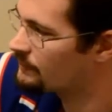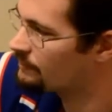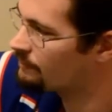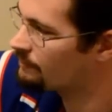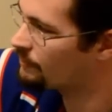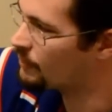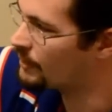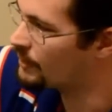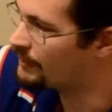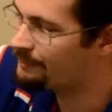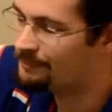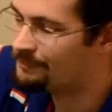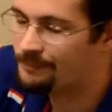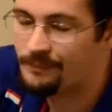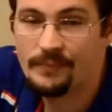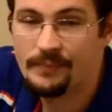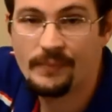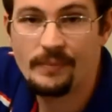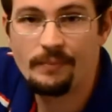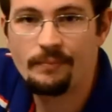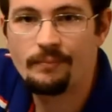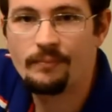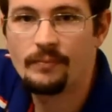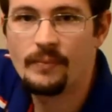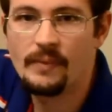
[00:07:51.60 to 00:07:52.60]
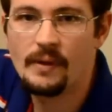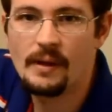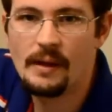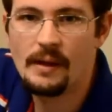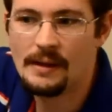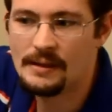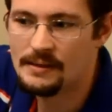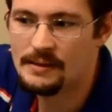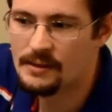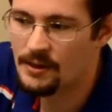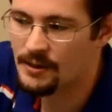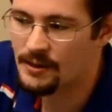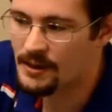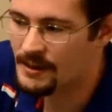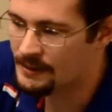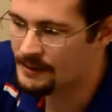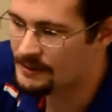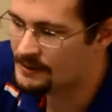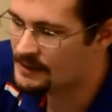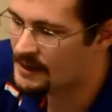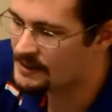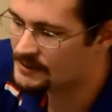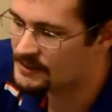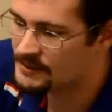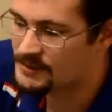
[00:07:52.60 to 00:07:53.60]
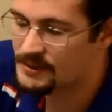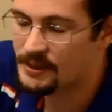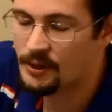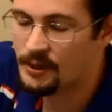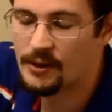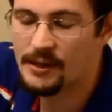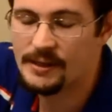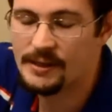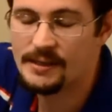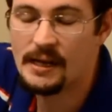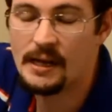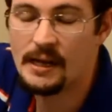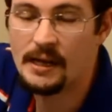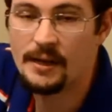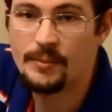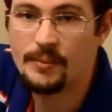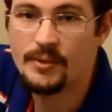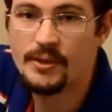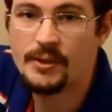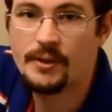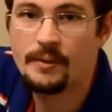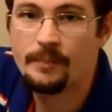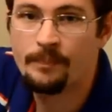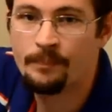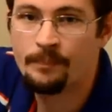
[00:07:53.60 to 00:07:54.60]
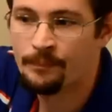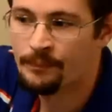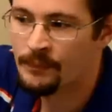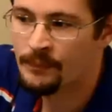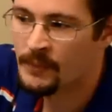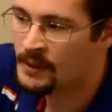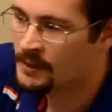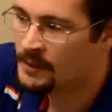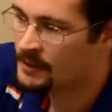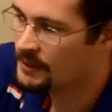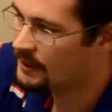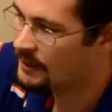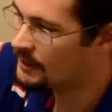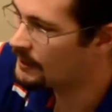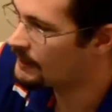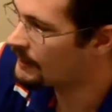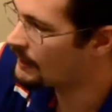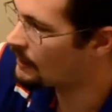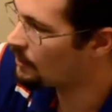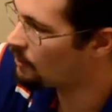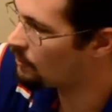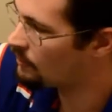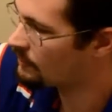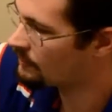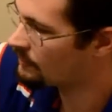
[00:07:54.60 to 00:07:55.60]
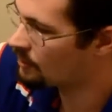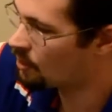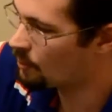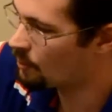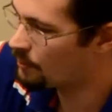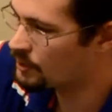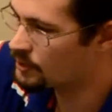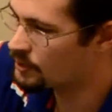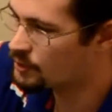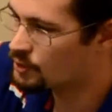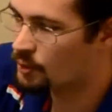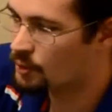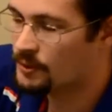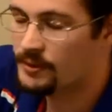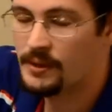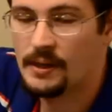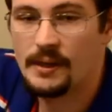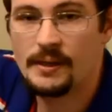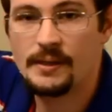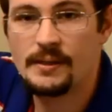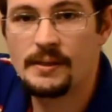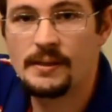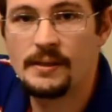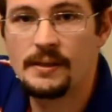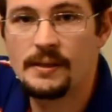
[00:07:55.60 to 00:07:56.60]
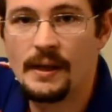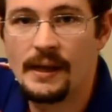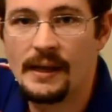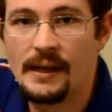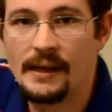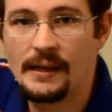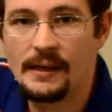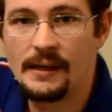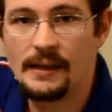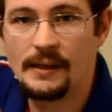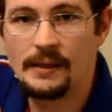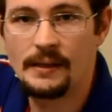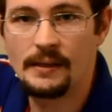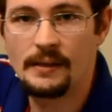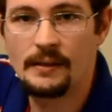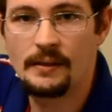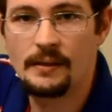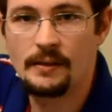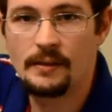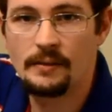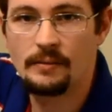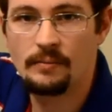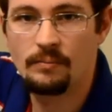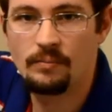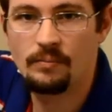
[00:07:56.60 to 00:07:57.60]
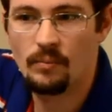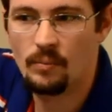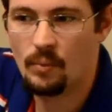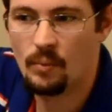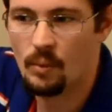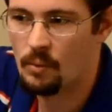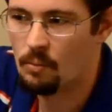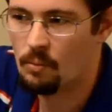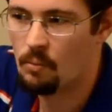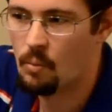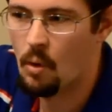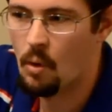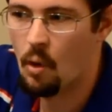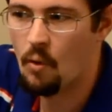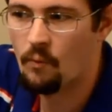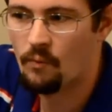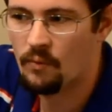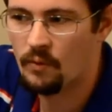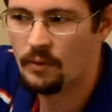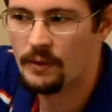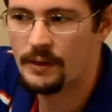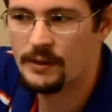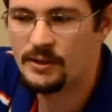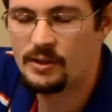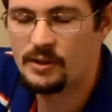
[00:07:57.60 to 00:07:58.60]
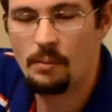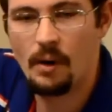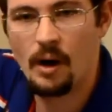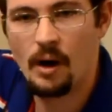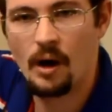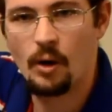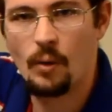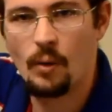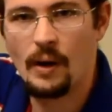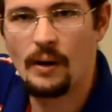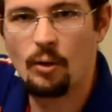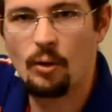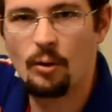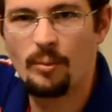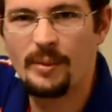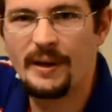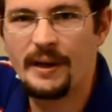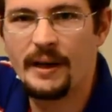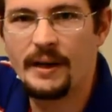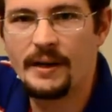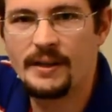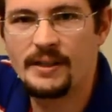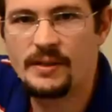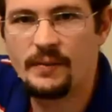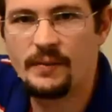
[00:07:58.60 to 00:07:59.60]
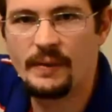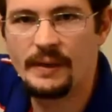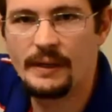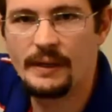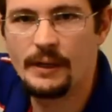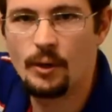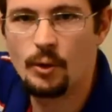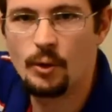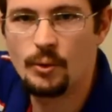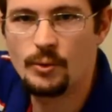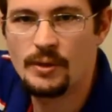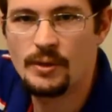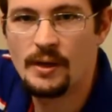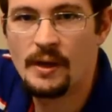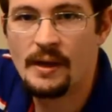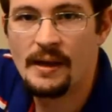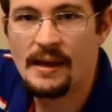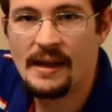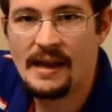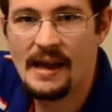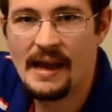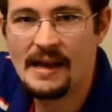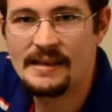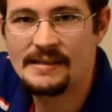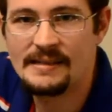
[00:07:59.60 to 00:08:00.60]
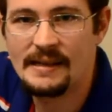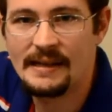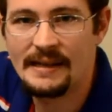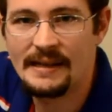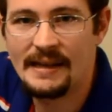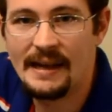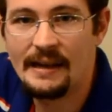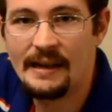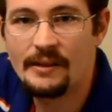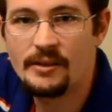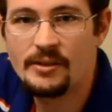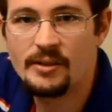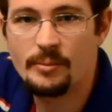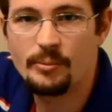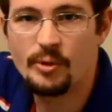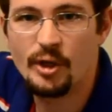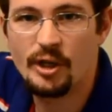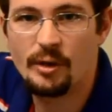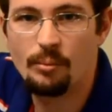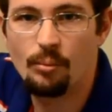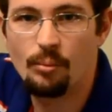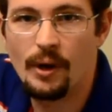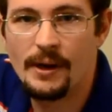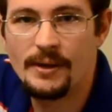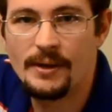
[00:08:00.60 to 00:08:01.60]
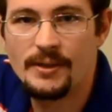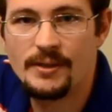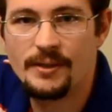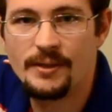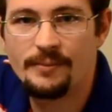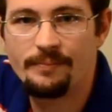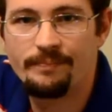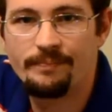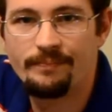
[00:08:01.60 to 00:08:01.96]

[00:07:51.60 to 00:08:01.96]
But it's unnecessary at times. Anyhow, hope you enjoyed this, and hopefully tomorrow I will be getting some videos as I can some chicken breast.